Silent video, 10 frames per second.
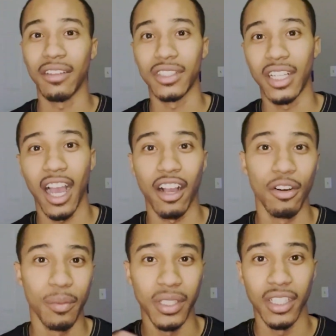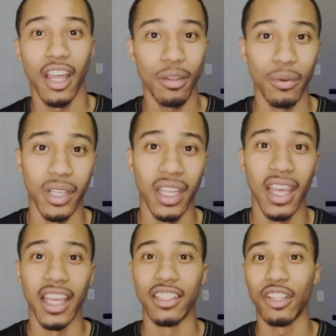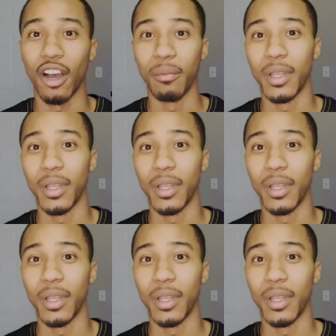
of Chicago, but the other one is called